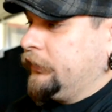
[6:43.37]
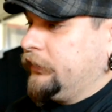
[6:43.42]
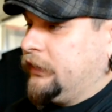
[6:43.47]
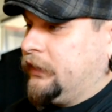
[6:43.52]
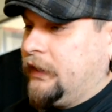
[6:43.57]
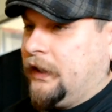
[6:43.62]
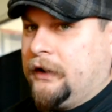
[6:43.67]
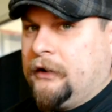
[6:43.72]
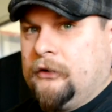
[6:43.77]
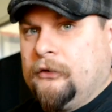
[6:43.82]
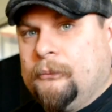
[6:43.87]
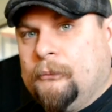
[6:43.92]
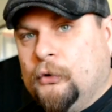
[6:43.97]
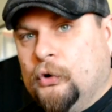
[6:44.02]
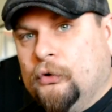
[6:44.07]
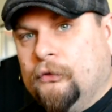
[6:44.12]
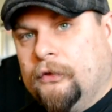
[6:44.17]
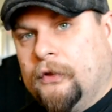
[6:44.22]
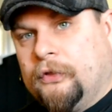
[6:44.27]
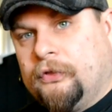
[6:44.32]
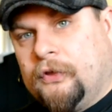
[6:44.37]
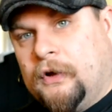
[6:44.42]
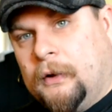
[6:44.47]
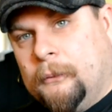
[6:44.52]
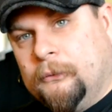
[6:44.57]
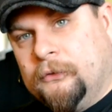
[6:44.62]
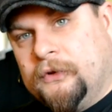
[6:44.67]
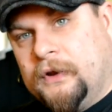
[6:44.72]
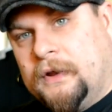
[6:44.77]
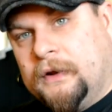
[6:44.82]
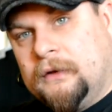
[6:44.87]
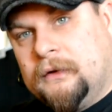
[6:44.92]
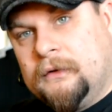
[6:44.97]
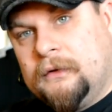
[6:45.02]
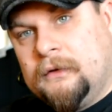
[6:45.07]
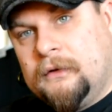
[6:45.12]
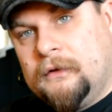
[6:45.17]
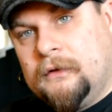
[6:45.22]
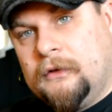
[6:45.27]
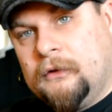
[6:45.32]
You can kind of move the thumbs and
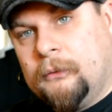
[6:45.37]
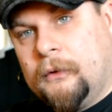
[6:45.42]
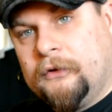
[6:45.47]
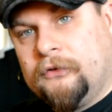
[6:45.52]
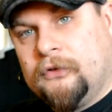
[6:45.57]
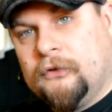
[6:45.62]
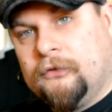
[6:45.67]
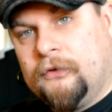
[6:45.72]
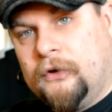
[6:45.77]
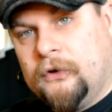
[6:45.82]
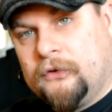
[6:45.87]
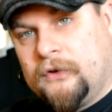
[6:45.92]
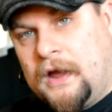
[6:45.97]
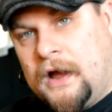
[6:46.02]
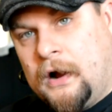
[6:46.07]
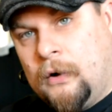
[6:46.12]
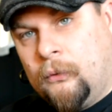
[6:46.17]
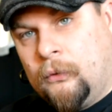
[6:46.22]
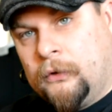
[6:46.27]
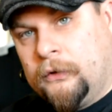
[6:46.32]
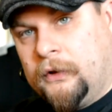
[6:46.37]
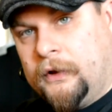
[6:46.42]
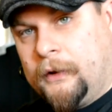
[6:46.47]
the rest of the fingers outward.